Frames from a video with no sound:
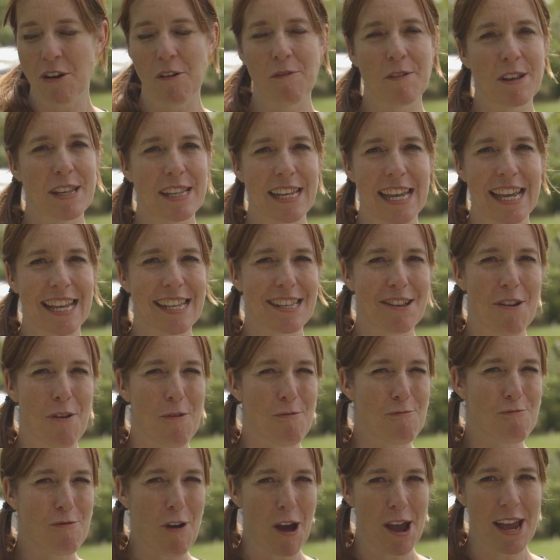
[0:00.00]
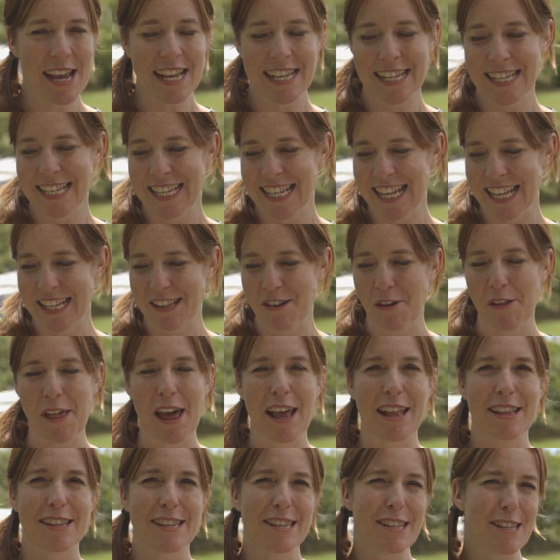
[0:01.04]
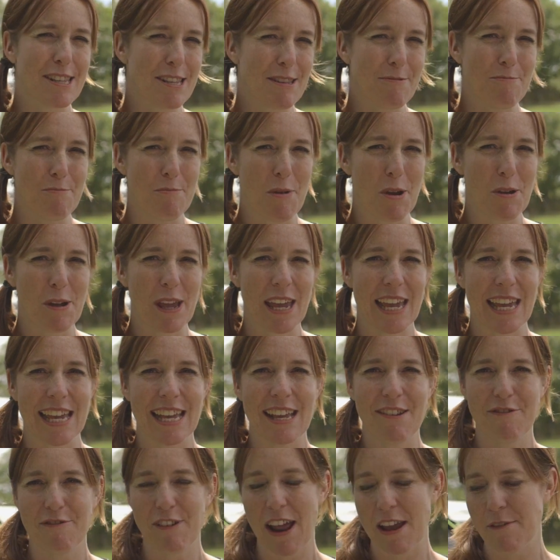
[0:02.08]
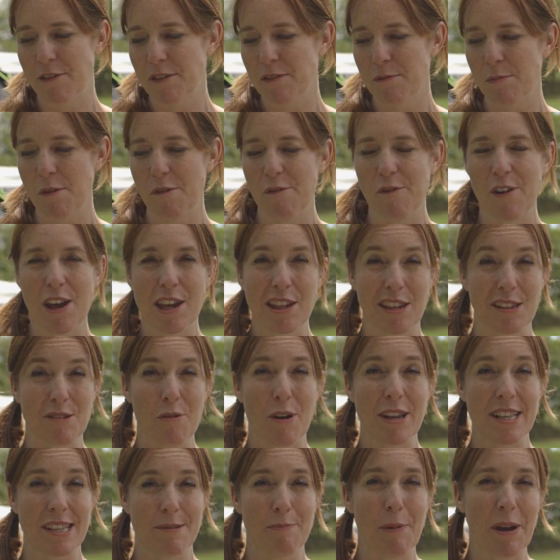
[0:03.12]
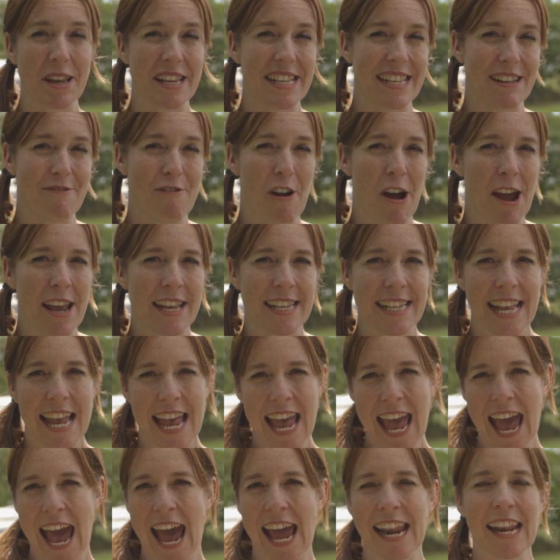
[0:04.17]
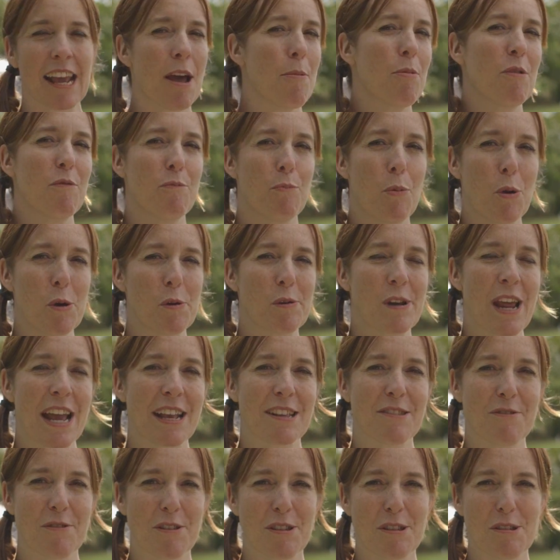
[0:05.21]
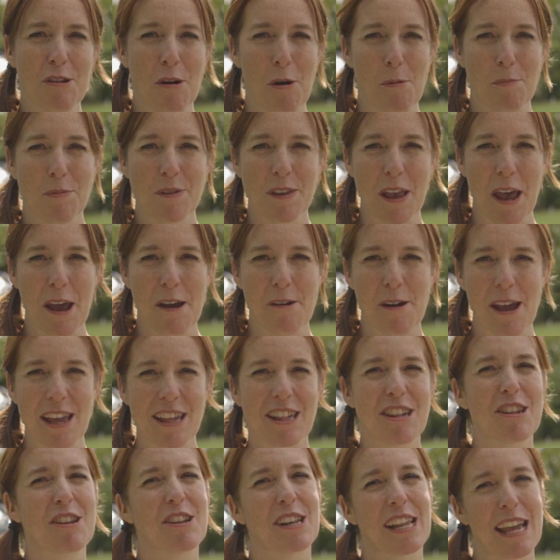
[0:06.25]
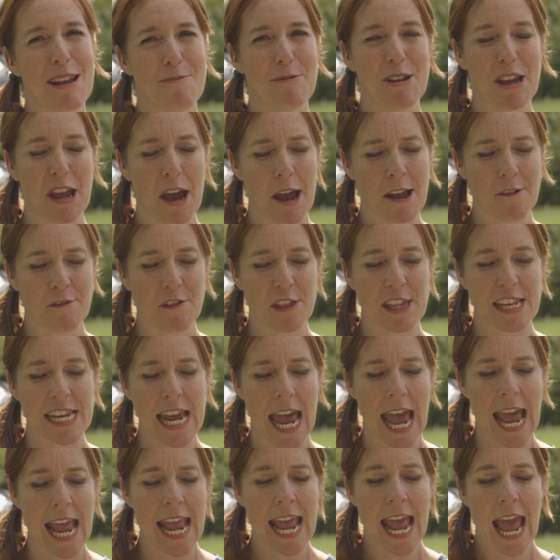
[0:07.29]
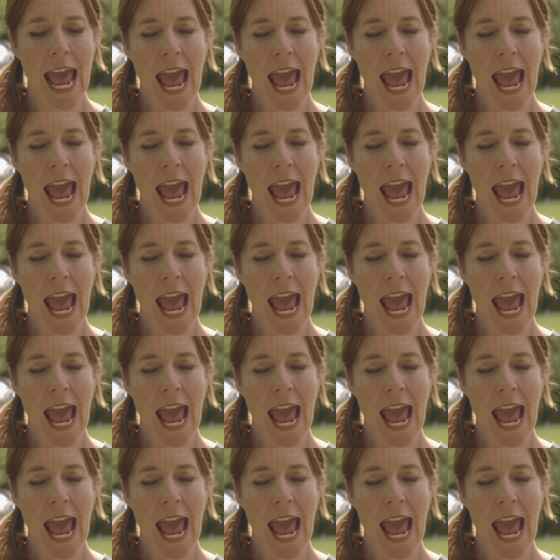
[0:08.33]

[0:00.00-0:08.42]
Obviously it's got rice, it's got that smoky flavours from the fish, it's quite spicy rice and a couple of boiled eggs on the top, so it should keep you going for the day.